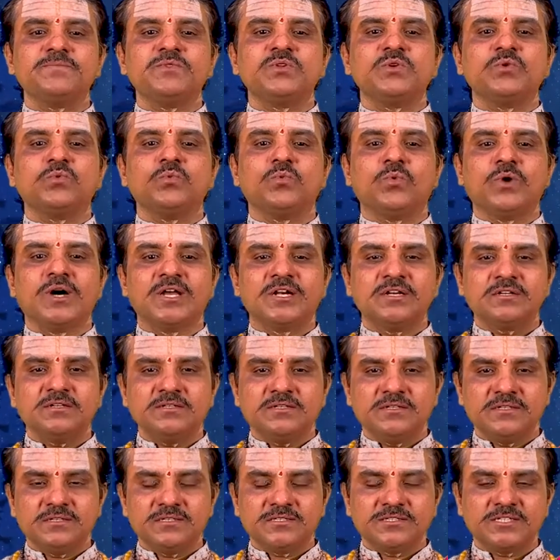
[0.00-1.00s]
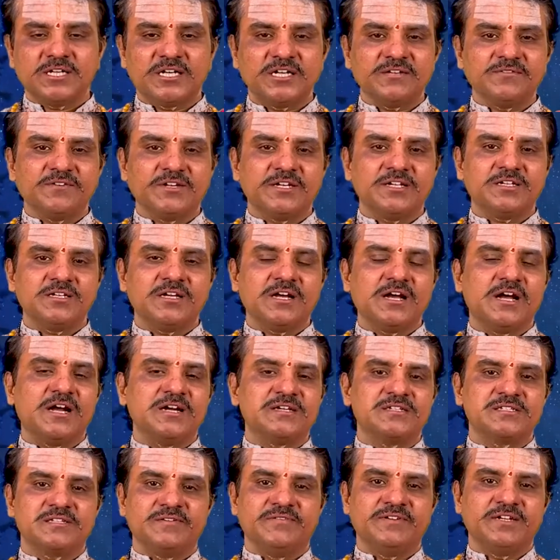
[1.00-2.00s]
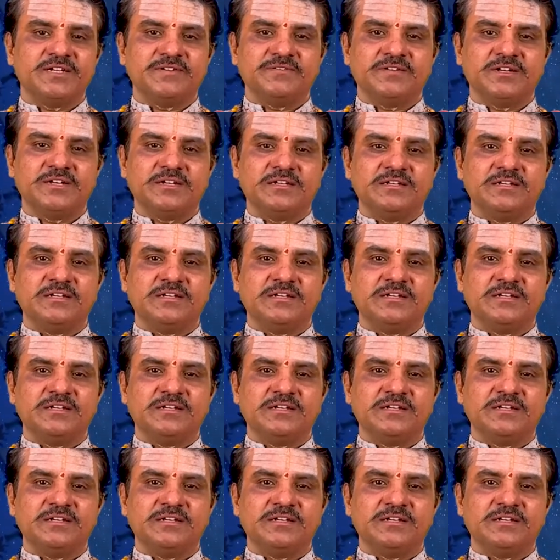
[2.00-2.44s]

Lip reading: 1, 31, and 71.